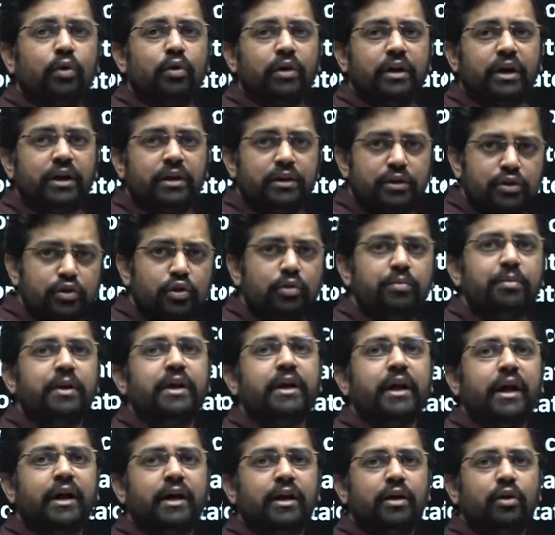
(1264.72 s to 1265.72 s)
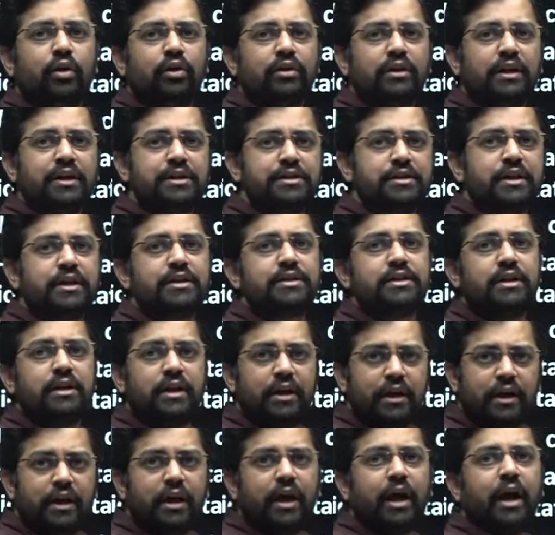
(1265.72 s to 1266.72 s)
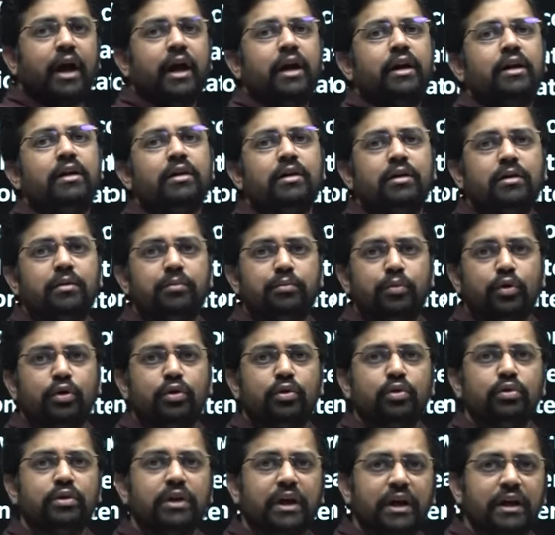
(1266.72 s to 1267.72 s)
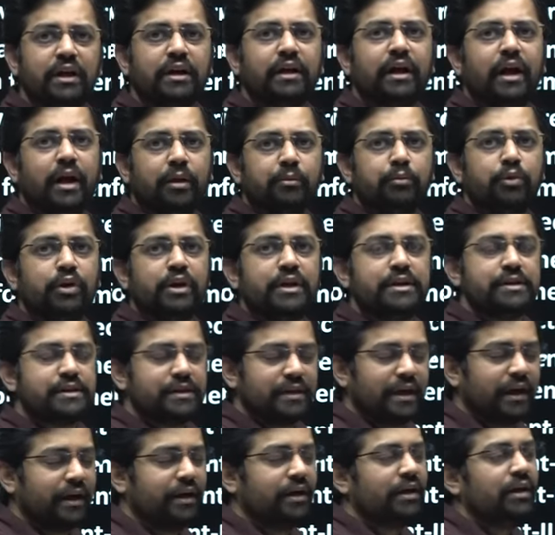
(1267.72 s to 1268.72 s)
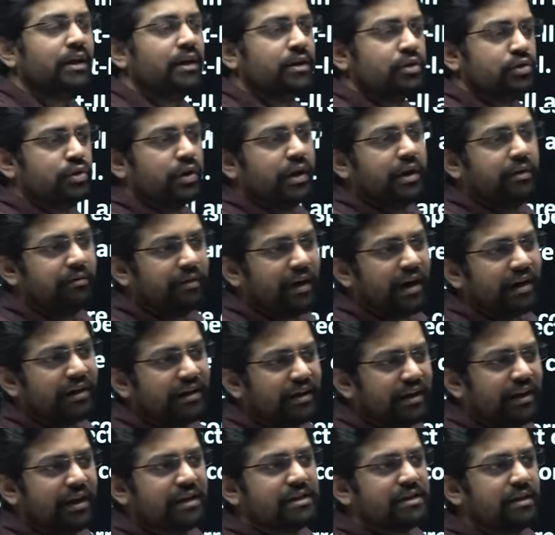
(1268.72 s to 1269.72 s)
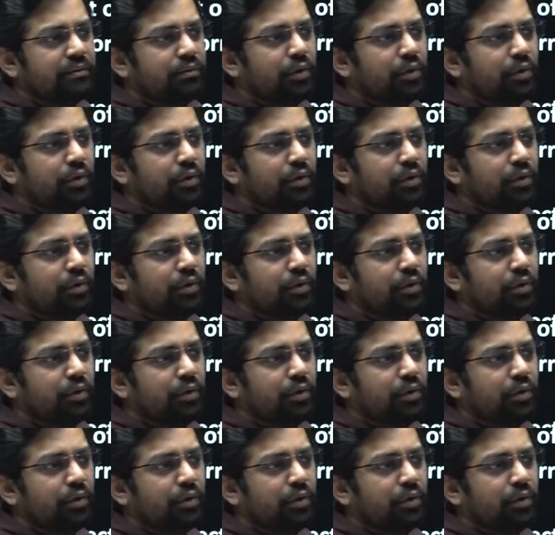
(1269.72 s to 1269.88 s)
wounded should be carried on the stretcher and uh, put to the ambulance, right. So he acted as a